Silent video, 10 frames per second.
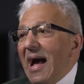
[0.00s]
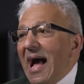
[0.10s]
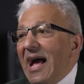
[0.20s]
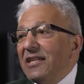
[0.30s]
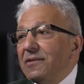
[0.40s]

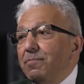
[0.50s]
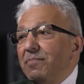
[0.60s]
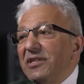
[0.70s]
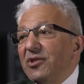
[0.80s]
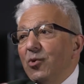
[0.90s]
and
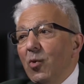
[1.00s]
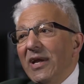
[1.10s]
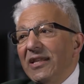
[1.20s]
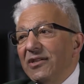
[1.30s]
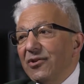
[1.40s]

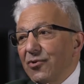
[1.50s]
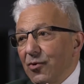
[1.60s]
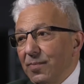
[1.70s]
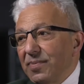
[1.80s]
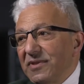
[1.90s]
between
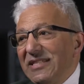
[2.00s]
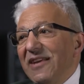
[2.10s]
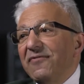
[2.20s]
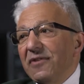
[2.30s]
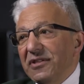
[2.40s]
group
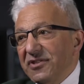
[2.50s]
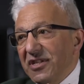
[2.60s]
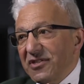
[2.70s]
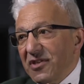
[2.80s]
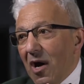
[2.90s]

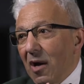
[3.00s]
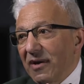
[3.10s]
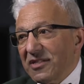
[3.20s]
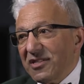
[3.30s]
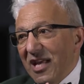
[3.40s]
differences are
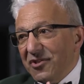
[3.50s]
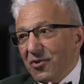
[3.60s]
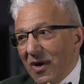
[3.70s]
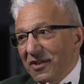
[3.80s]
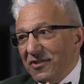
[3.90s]

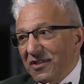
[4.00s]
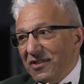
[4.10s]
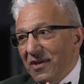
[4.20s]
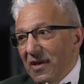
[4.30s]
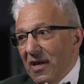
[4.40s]

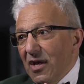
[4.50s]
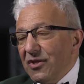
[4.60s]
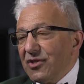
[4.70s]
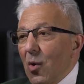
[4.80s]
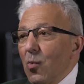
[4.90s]
accentuated.
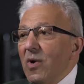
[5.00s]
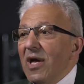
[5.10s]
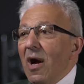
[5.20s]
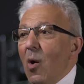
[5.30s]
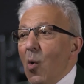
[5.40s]
So we
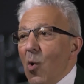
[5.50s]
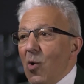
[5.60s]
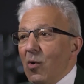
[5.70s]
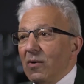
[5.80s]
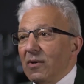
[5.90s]
are
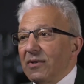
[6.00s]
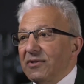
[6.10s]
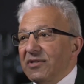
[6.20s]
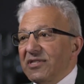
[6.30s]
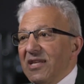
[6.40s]
all
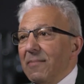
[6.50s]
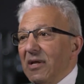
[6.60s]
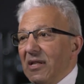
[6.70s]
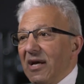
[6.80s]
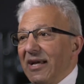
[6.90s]

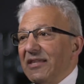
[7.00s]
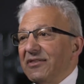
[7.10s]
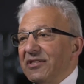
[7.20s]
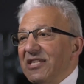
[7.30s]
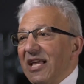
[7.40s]
similar in
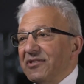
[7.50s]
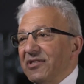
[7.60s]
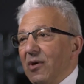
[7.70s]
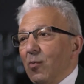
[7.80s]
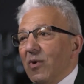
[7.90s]
the sense
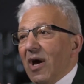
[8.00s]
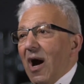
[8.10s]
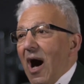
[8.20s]
that we are